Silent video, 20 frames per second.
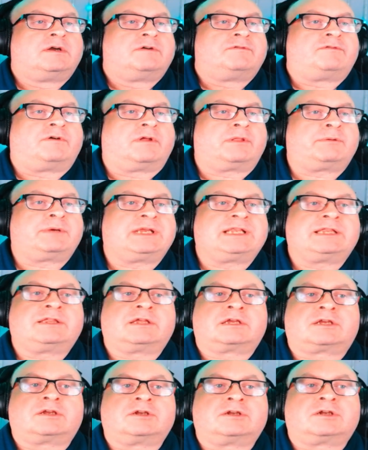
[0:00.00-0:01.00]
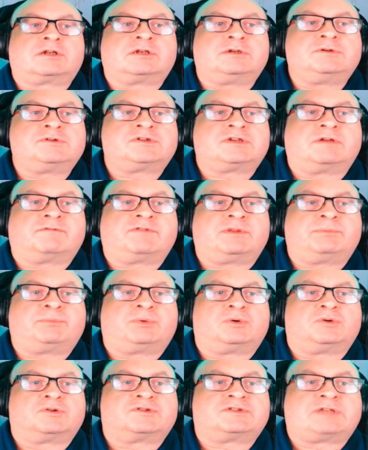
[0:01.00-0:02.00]
Following the conclusion of the
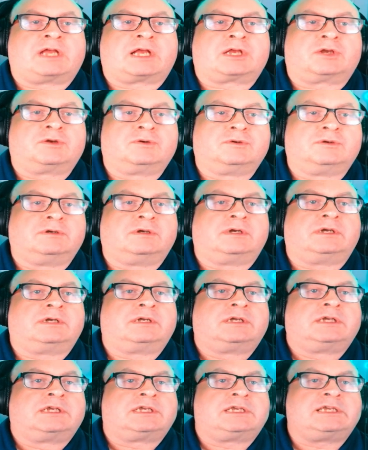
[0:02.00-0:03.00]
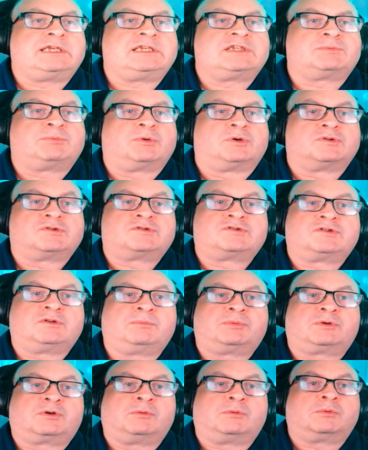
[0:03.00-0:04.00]
Porsche Tag Heuer Esports
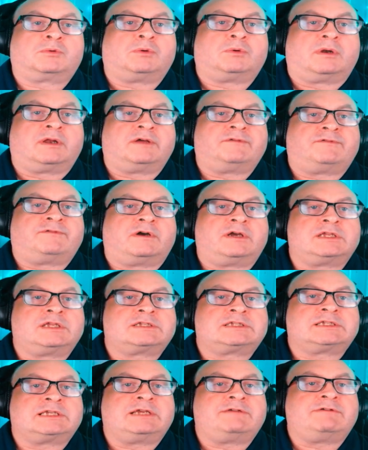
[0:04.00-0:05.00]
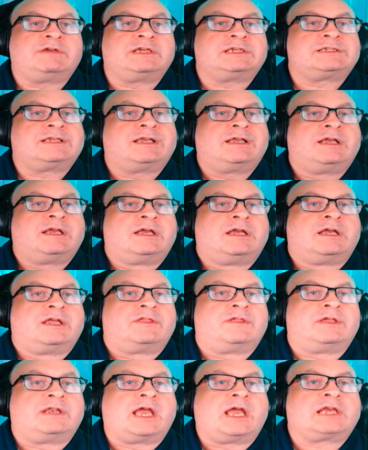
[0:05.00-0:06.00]
Super Cup Qualifying Series,
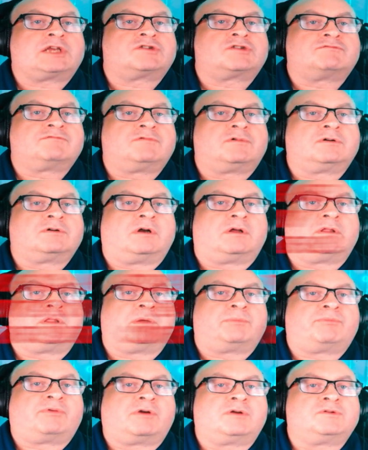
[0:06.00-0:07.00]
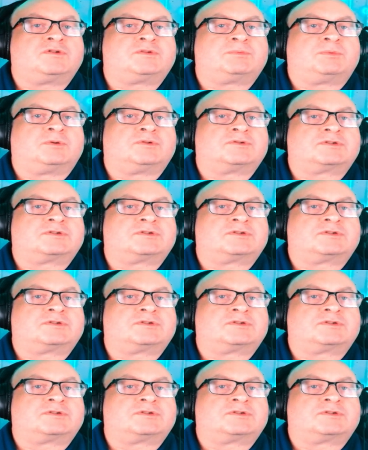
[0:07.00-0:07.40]
the next rung on the Pro Sports